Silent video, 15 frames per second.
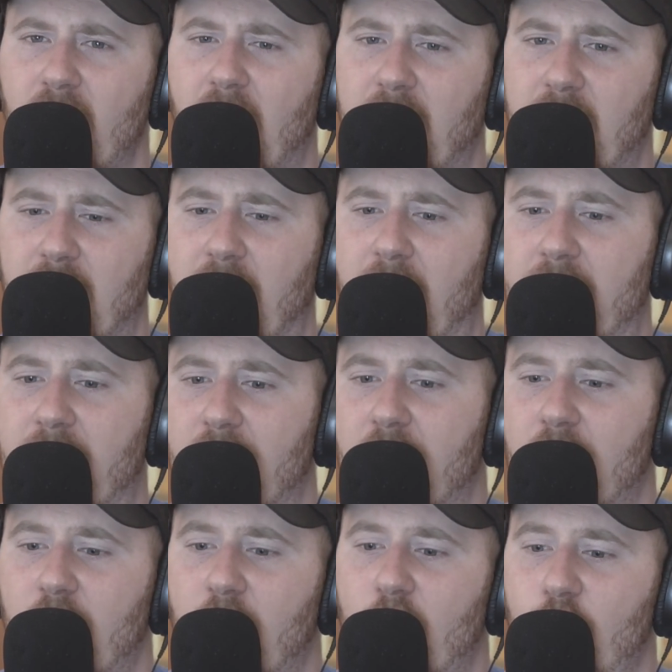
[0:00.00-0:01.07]
And then like
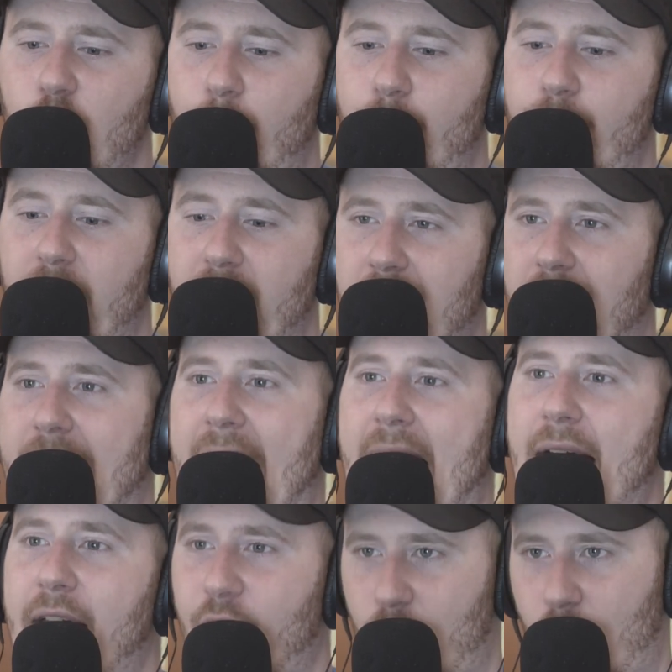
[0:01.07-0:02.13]
you pick a
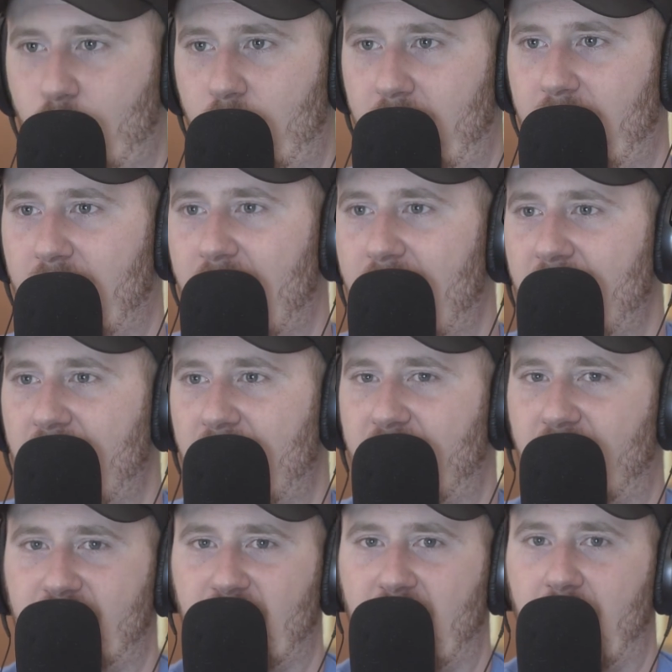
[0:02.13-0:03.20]
category that
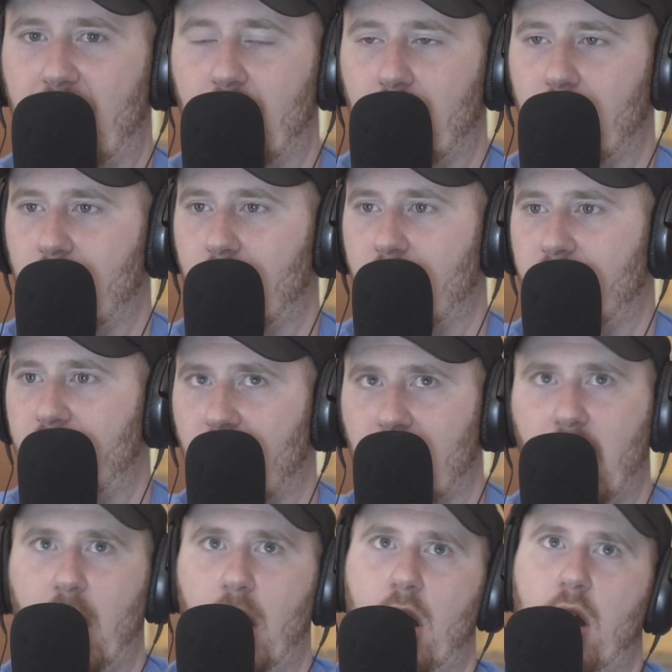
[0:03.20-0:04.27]
there's like
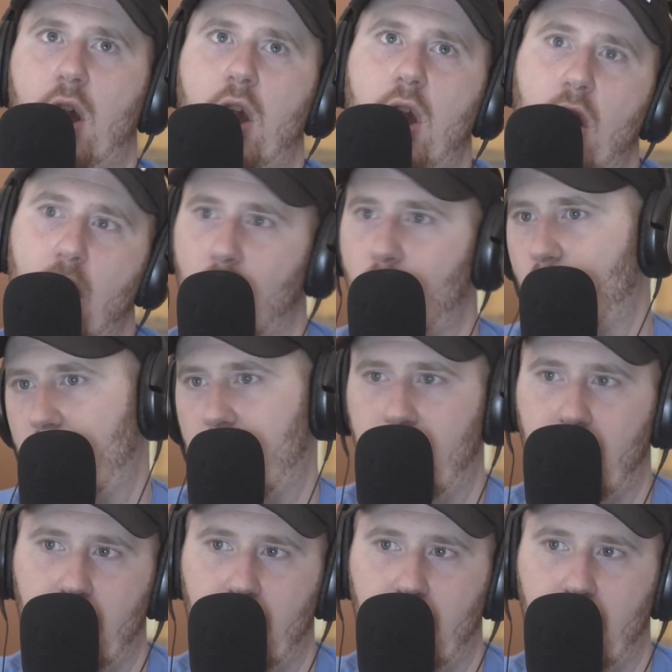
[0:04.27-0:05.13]
fucking no one